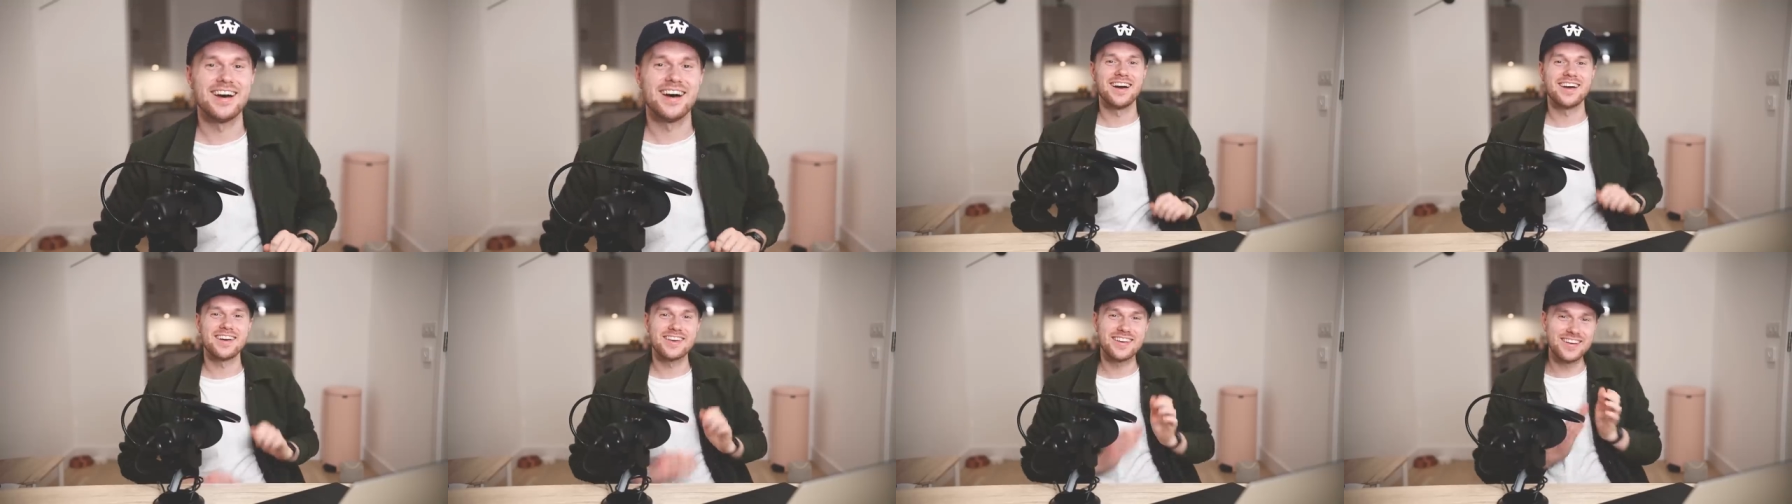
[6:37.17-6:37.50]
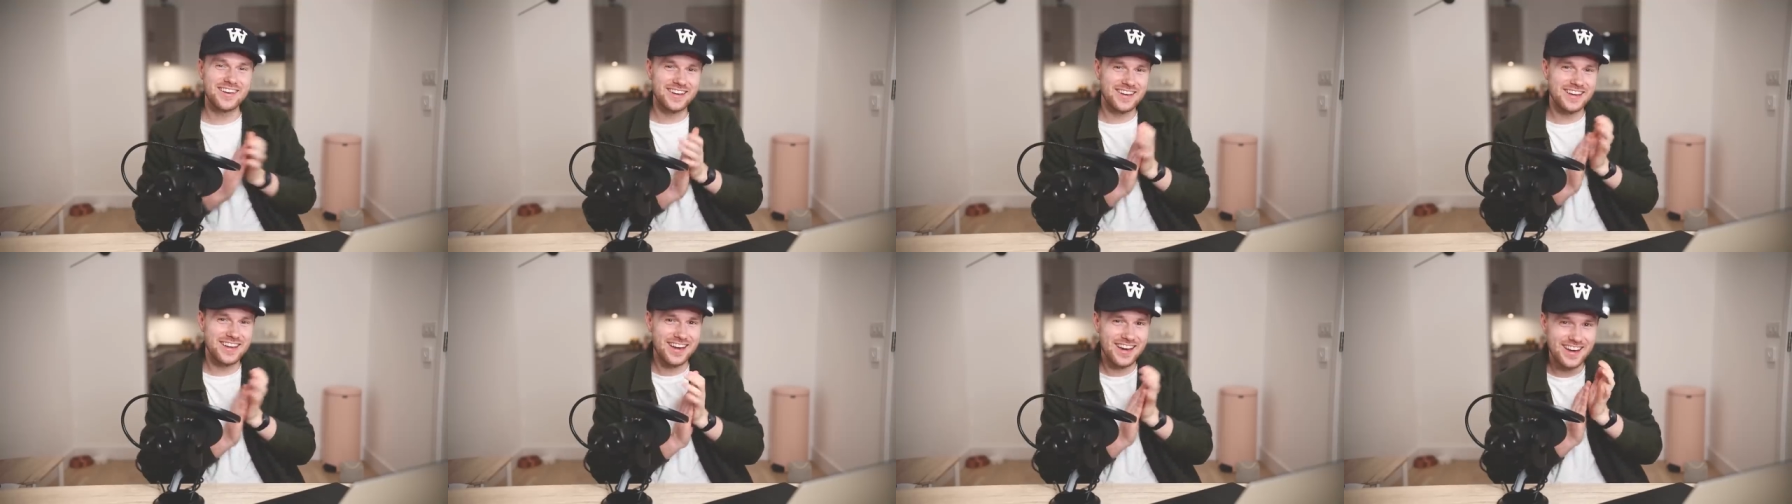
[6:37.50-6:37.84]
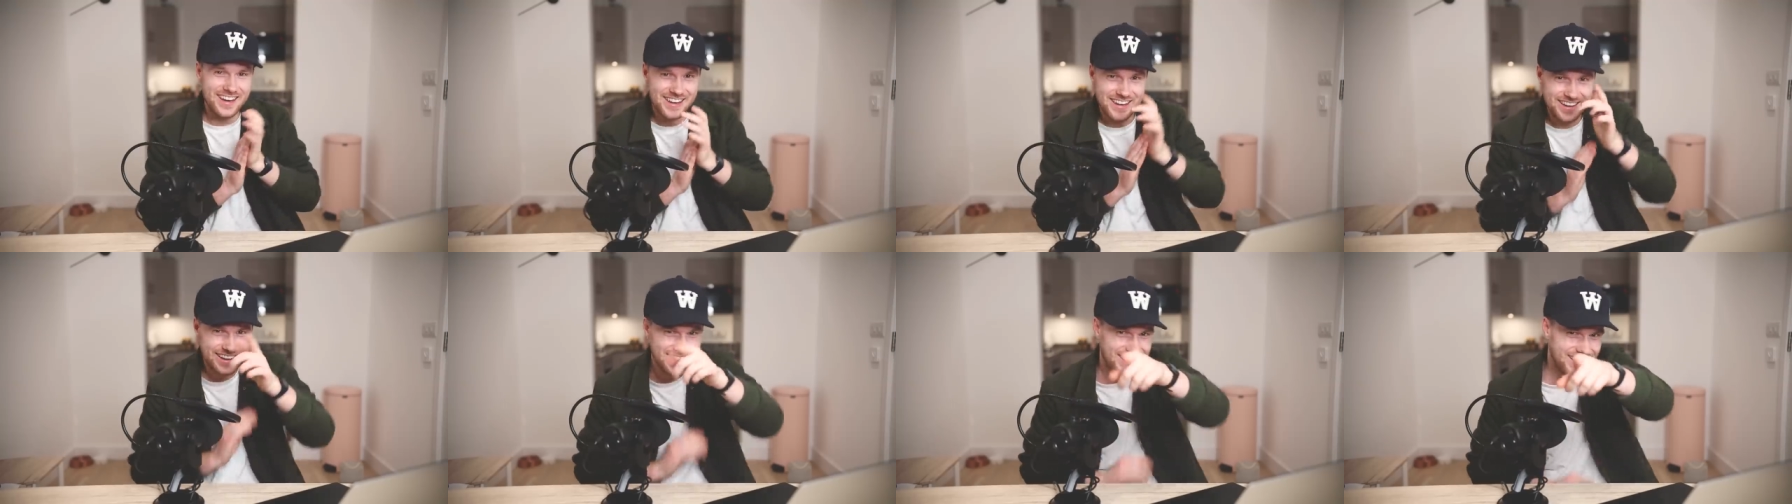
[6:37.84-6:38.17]
I got
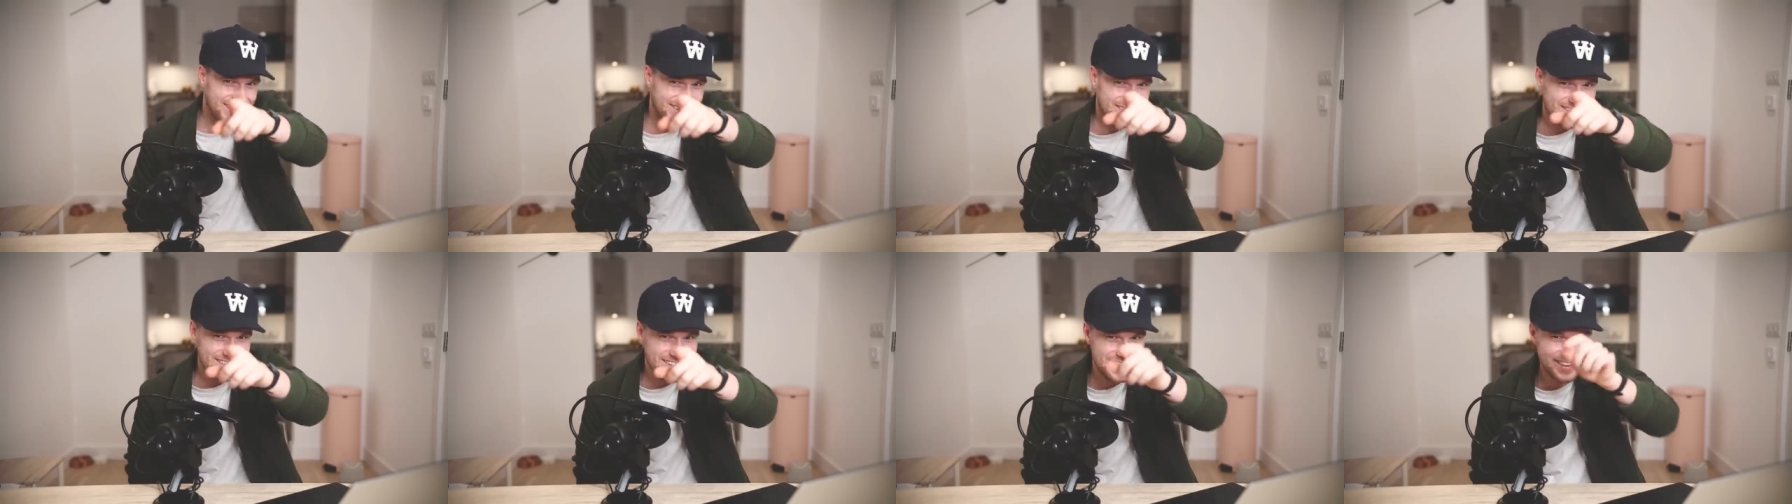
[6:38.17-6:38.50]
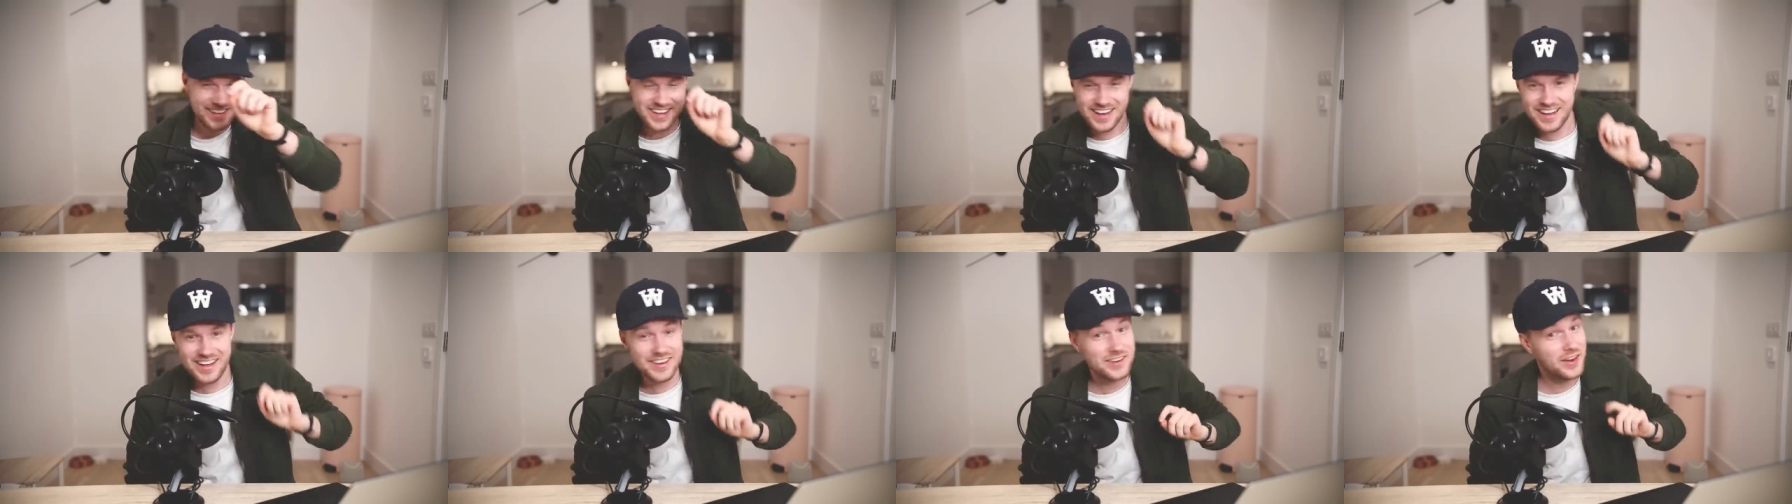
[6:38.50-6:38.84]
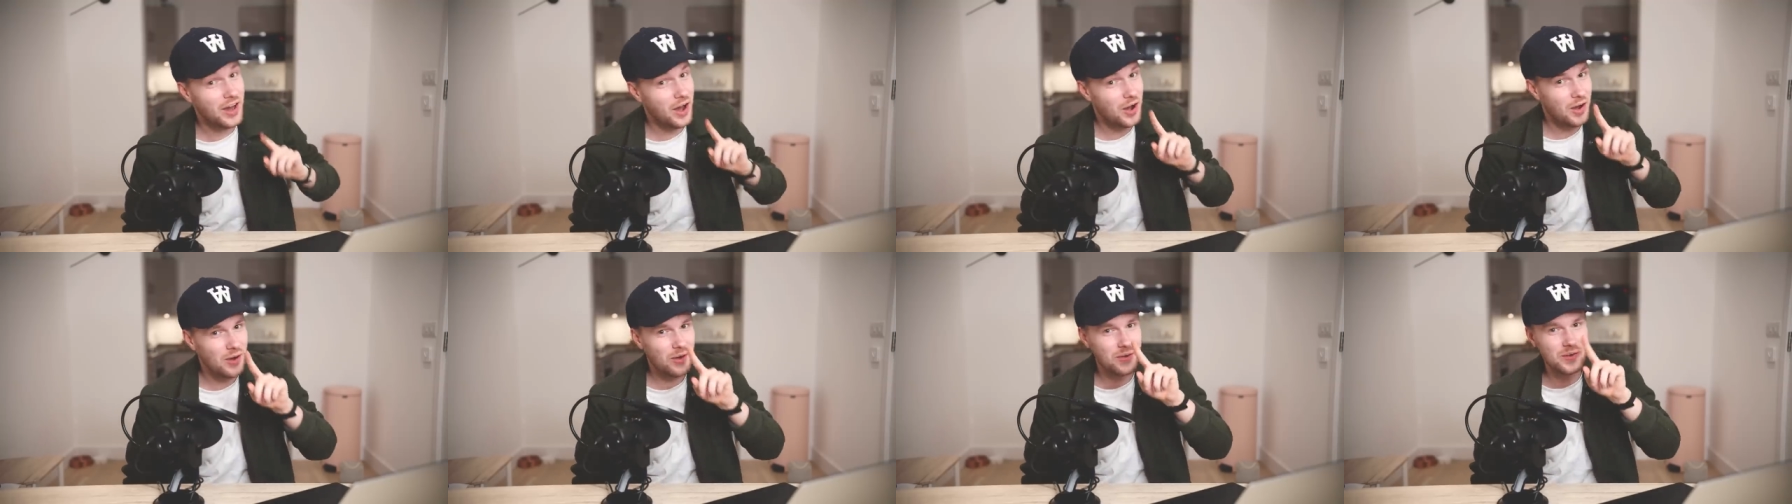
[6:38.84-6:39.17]
ya. I got ya.
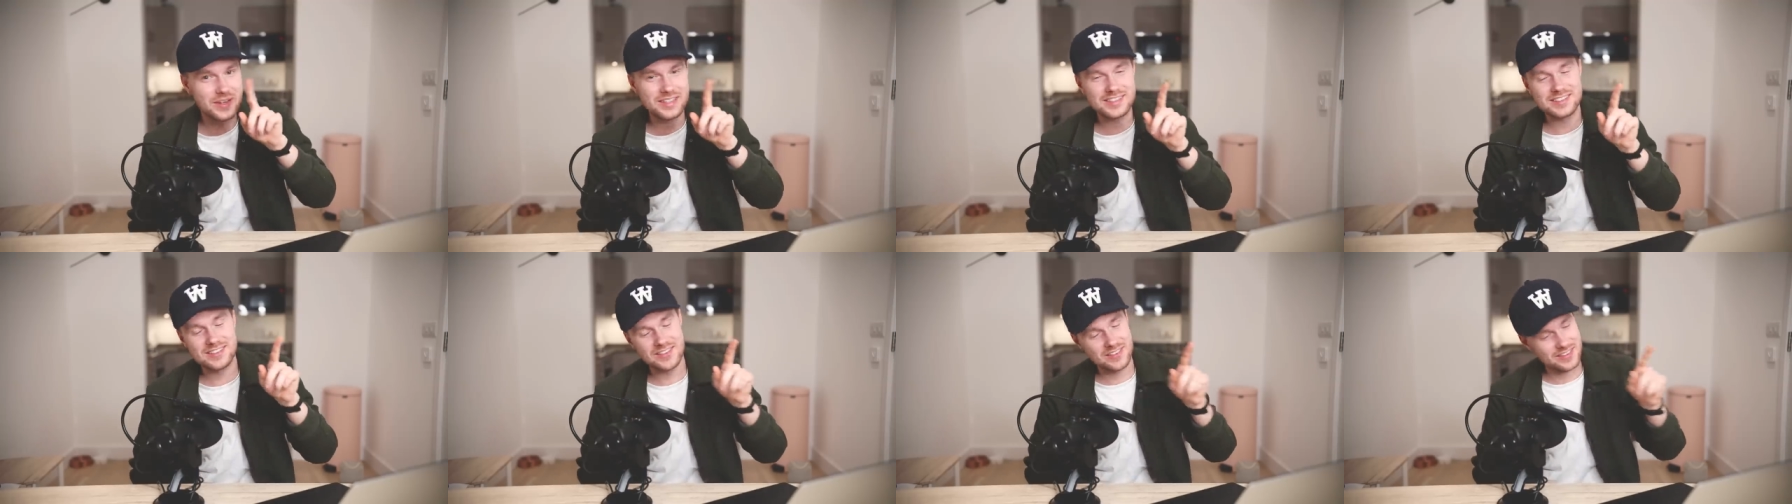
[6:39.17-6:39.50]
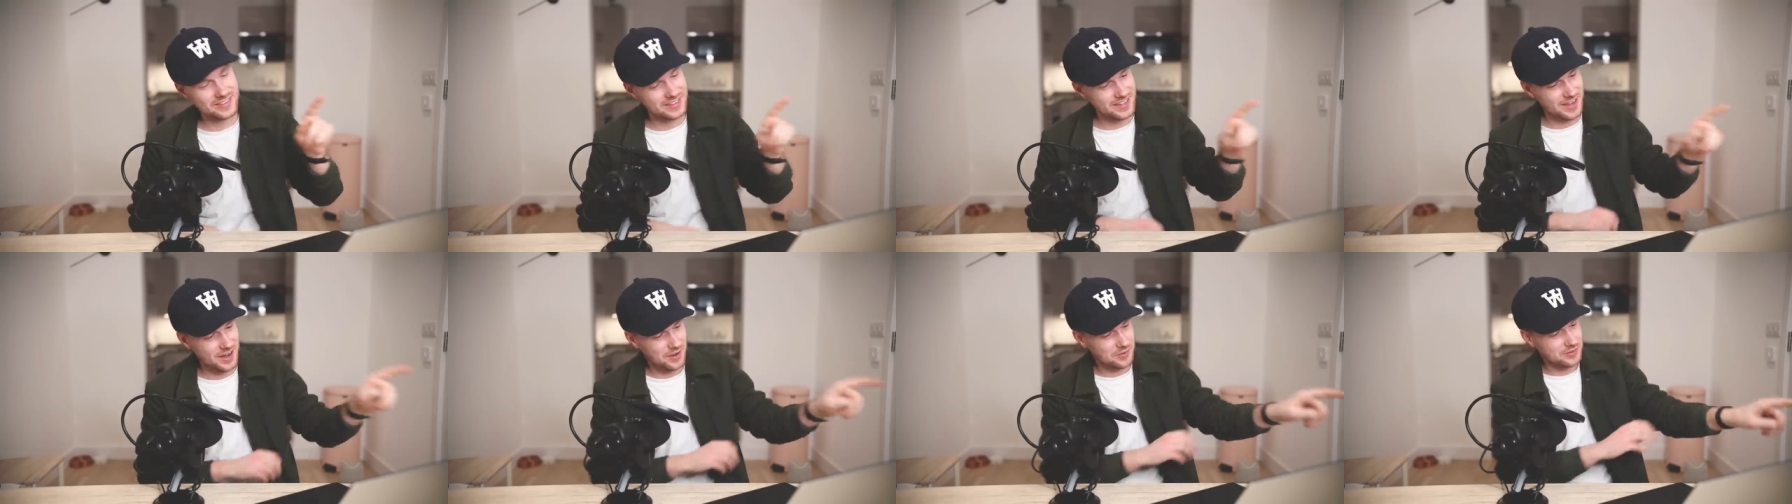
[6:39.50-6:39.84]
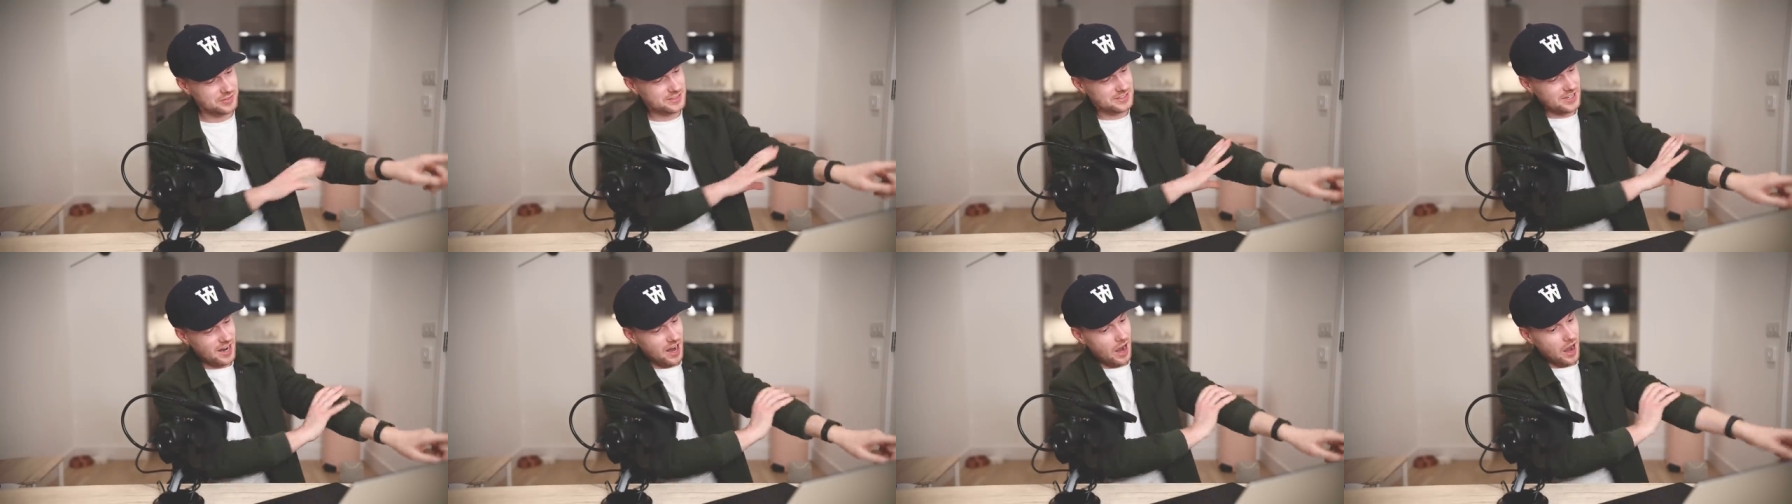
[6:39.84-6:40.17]
No, it's not the Alpha T.